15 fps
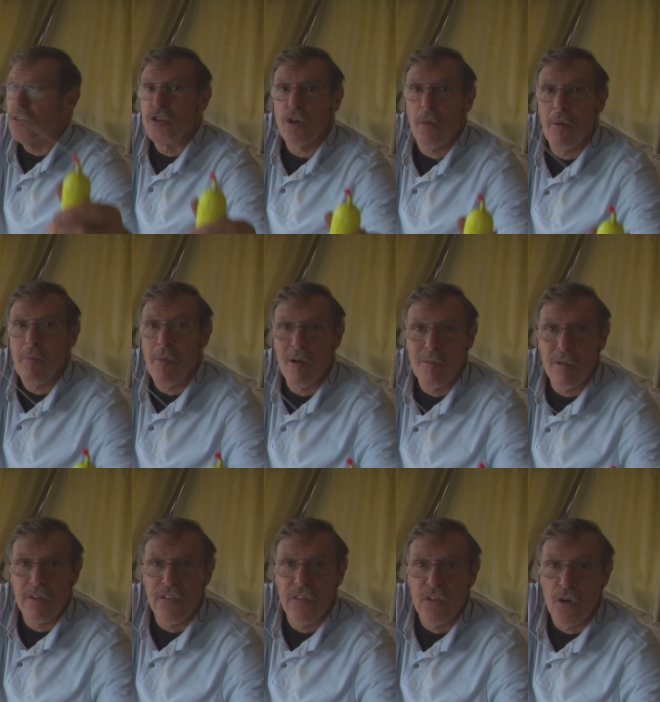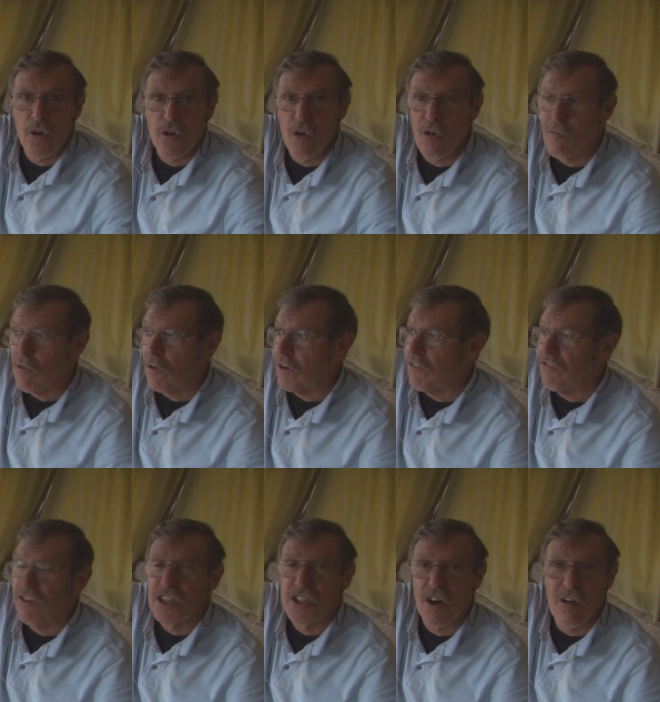the top of my rod. If I've got a long rod and a
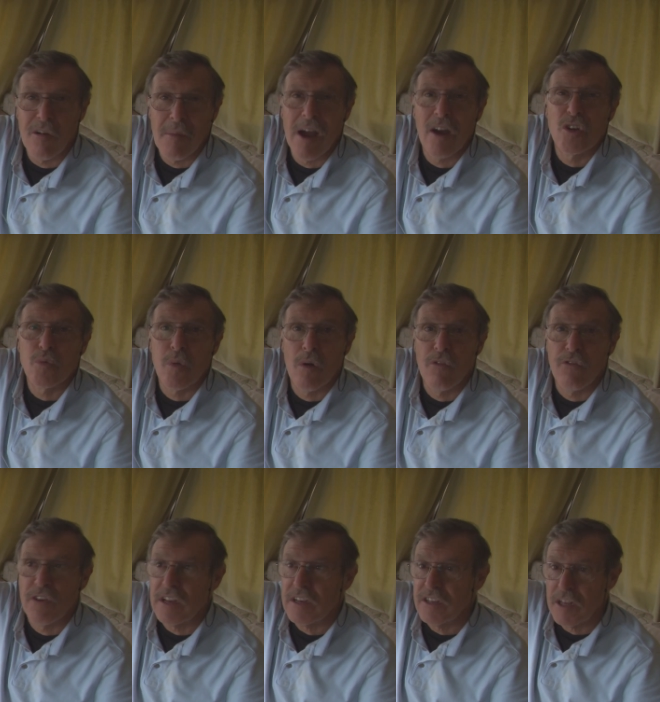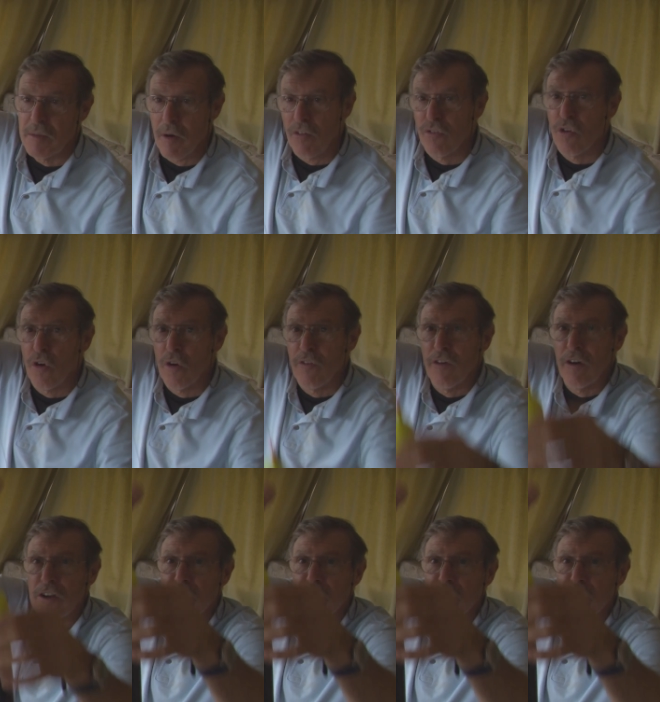fish are about twelve feet deep, I've got to put